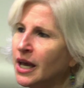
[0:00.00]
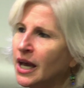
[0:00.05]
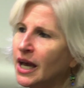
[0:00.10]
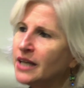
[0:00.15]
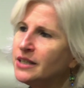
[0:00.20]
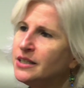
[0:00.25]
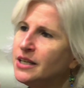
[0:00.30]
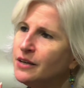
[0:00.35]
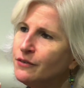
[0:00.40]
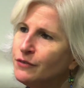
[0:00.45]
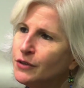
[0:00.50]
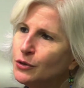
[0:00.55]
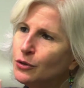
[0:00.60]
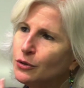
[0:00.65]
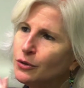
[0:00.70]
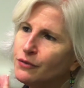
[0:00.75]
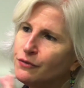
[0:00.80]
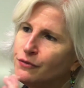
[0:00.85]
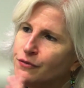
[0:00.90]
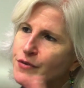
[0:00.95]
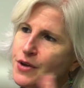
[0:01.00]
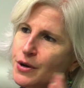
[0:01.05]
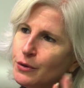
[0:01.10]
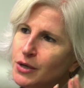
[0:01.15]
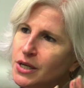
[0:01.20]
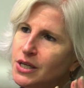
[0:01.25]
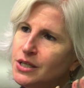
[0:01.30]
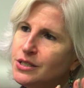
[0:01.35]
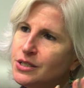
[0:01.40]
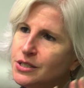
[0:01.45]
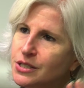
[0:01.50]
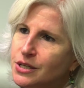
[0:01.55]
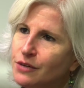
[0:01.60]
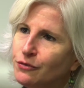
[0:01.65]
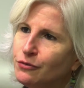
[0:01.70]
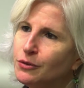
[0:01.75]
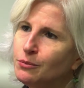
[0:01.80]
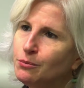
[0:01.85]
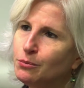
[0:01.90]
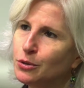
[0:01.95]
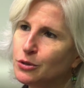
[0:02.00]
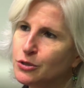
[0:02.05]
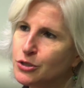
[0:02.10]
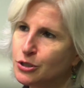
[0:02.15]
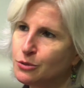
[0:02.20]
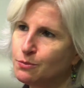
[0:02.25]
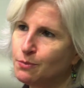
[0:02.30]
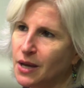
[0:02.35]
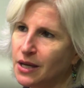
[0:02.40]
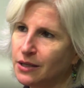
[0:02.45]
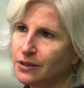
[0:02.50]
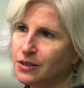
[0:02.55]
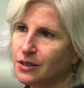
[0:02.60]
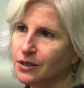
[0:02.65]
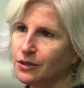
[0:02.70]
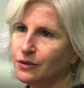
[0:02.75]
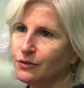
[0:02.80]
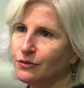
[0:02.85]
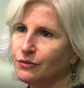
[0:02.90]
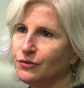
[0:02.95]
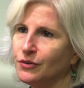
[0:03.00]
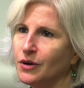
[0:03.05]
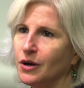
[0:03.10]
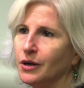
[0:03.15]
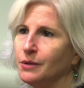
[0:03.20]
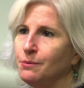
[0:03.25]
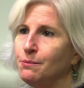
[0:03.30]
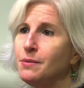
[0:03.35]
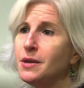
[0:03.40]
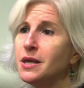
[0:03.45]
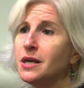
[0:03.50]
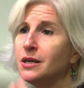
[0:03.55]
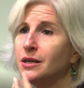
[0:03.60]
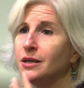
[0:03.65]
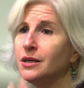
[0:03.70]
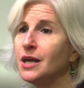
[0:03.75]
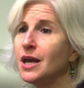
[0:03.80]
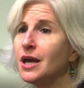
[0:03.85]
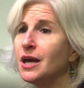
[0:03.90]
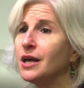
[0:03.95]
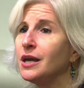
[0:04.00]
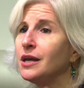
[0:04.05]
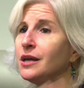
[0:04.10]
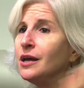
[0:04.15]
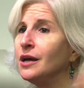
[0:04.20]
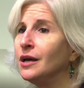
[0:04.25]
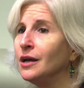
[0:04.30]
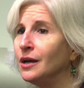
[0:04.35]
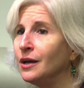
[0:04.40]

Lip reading: had given her a very different perspective on being gay